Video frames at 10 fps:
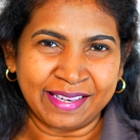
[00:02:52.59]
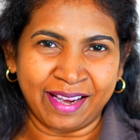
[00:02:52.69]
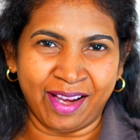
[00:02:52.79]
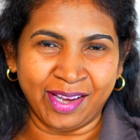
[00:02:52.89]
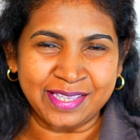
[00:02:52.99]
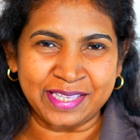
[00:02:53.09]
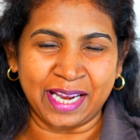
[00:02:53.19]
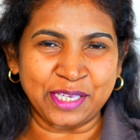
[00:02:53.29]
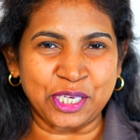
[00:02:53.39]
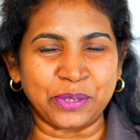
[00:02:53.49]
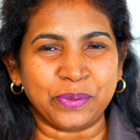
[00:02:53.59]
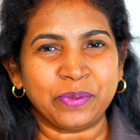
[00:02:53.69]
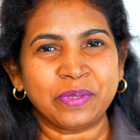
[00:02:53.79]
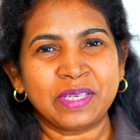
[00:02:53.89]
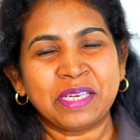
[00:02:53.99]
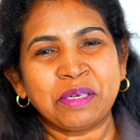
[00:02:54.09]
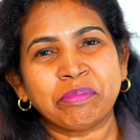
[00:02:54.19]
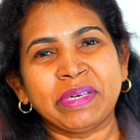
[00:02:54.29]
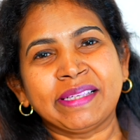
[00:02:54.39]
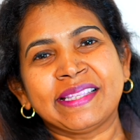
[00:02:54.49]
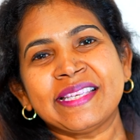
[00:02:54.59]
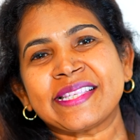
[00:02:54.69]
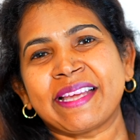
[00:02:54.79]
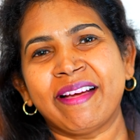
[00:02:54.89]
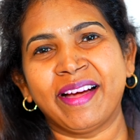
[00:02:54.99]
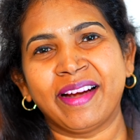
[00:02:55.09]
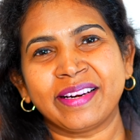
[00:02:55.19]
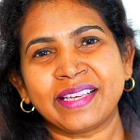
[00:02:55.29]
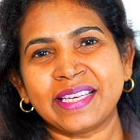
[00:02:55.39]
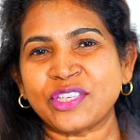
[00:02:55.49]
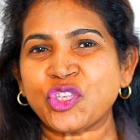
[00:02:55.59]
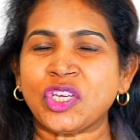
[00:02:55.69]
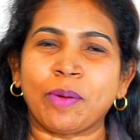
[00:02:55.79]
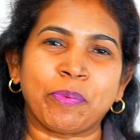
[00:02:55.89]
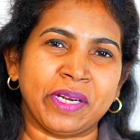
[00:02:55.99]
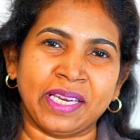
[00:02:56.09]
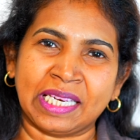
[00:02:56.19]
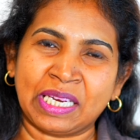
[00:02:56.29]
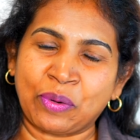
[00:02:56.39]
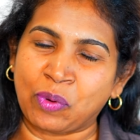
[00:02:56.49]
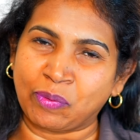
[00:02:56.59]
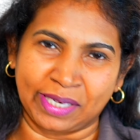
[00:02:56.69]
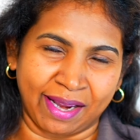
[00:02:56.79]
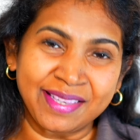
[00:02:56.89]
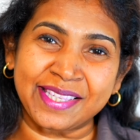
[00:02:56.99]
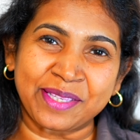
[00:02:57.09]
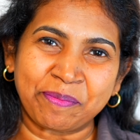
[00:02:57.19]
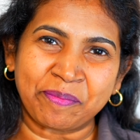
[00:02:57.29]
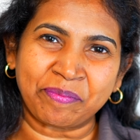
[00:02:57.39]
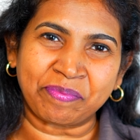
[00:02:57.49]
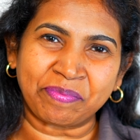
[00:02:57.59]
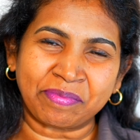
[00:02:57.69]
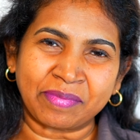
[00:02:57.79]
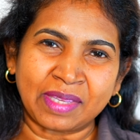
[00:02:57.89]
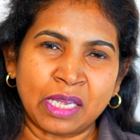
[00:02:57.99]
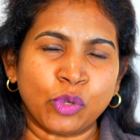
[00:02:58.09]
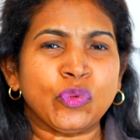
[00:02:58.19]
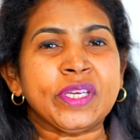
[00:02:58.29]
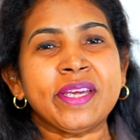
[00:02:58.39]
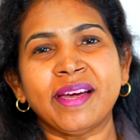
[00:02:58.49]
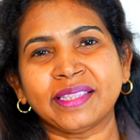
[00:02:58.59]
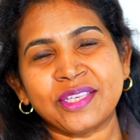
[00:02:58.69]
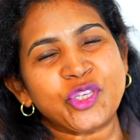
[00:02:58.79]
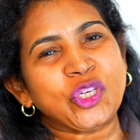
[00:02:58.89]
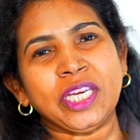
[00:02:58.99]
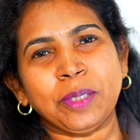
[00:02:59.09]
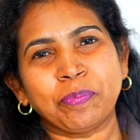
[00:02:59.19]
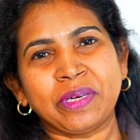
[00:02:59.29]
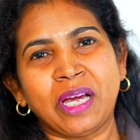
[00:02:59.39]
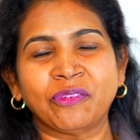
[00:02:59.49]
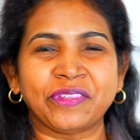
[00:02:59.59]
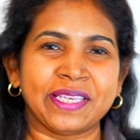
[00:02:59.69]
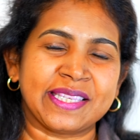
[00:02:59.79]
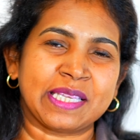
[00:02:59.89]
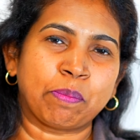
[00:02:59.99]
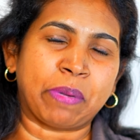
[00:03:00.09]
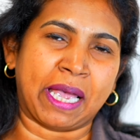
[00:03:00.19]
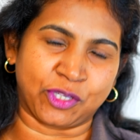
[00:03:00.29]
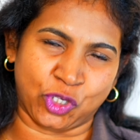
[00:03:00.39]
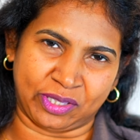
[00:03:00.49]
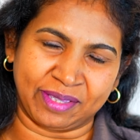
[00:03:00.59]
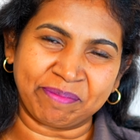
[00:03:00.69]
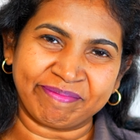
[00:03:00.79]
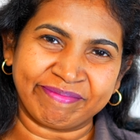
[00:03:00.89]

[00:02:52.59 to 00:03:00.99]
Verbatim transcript: or statue, but this God is shepherding over us we are the sheep of His pasture.